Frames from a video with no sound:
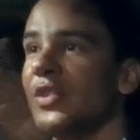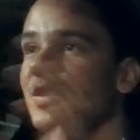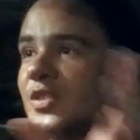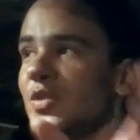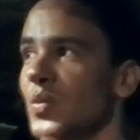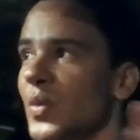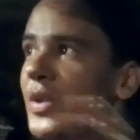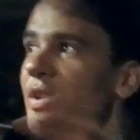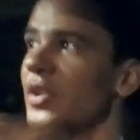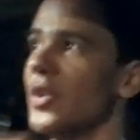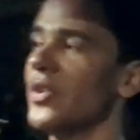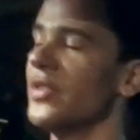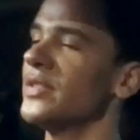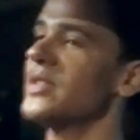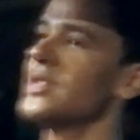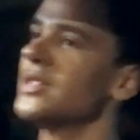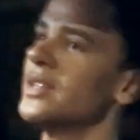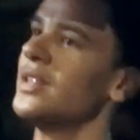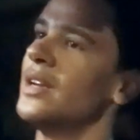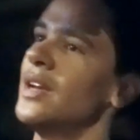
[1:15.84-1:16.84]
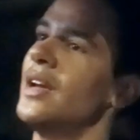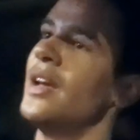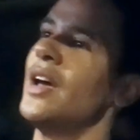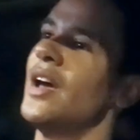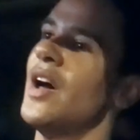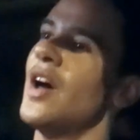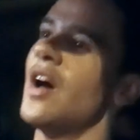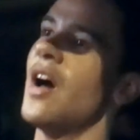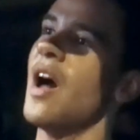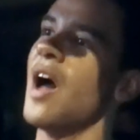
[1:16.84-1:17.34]
Windows.
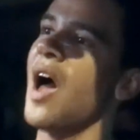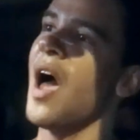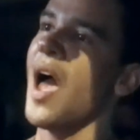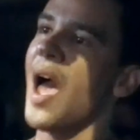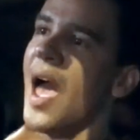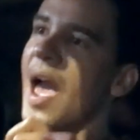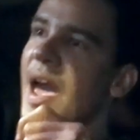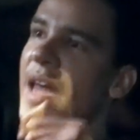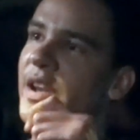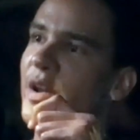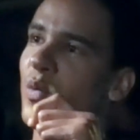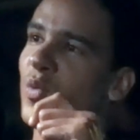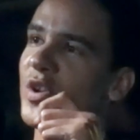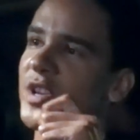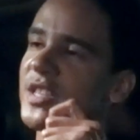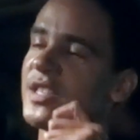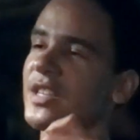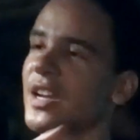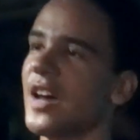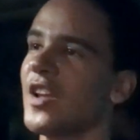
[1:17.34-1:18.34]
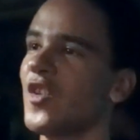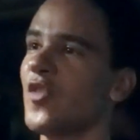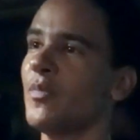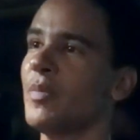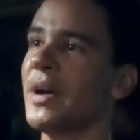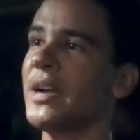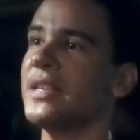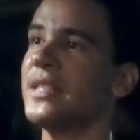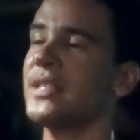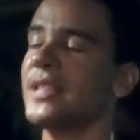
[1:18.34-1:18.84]
And I want to start off
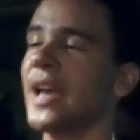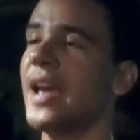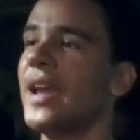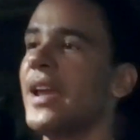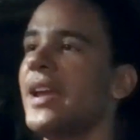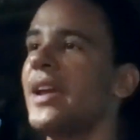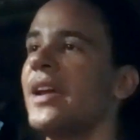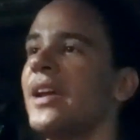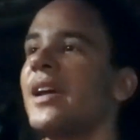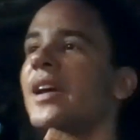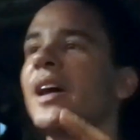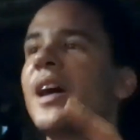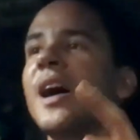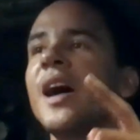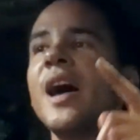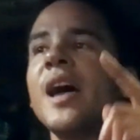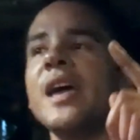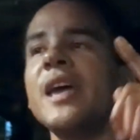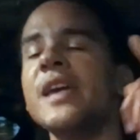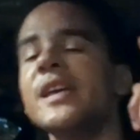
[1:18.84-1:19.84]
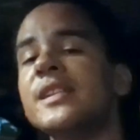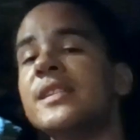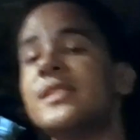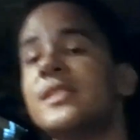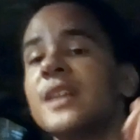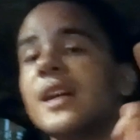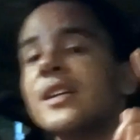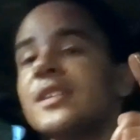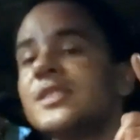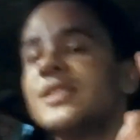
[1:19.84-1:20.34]
by saying it
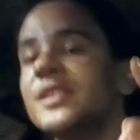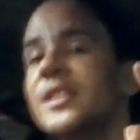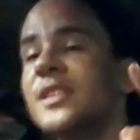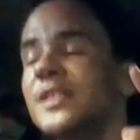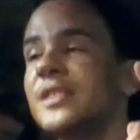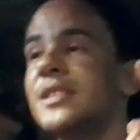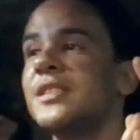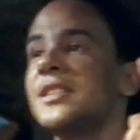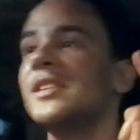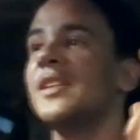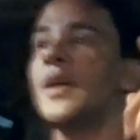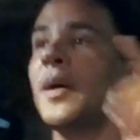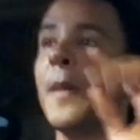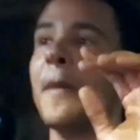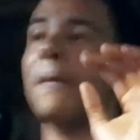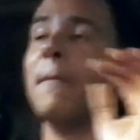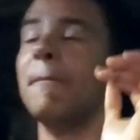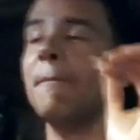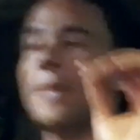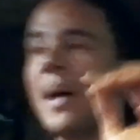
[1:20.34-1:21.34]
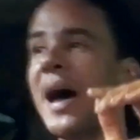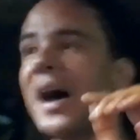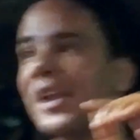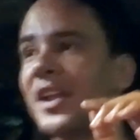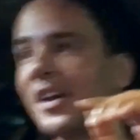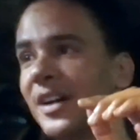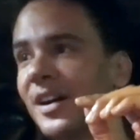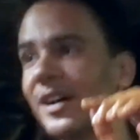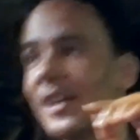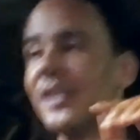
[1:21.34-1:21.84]
doesn't
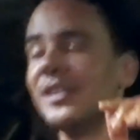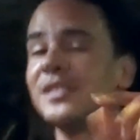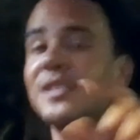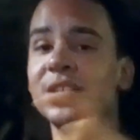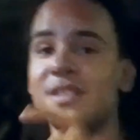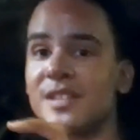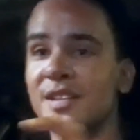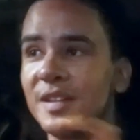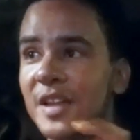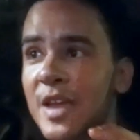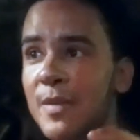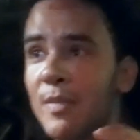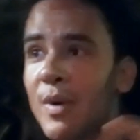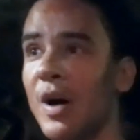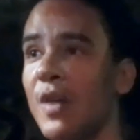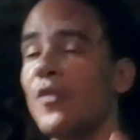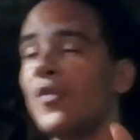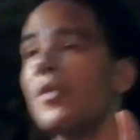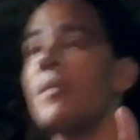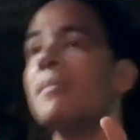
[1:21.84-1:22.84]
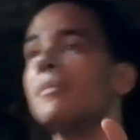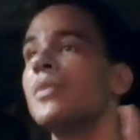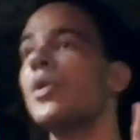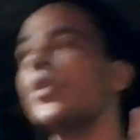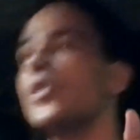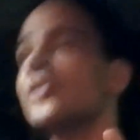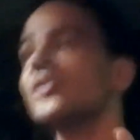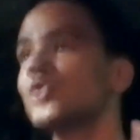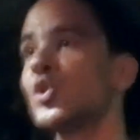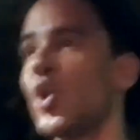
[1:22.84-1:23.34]
matter, disclaimer, for
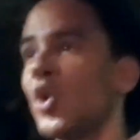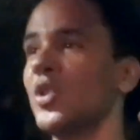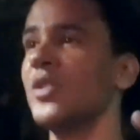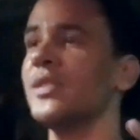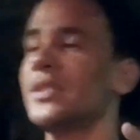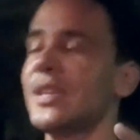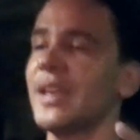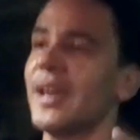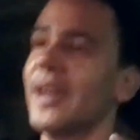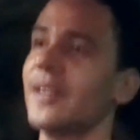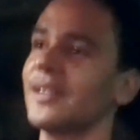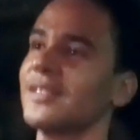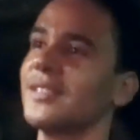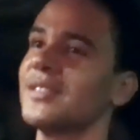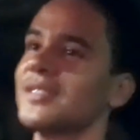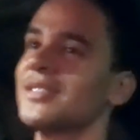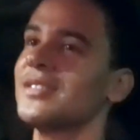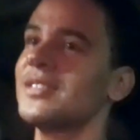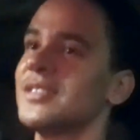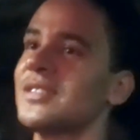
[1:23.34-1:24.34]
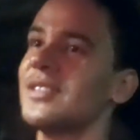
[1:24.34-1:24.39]
most contexts.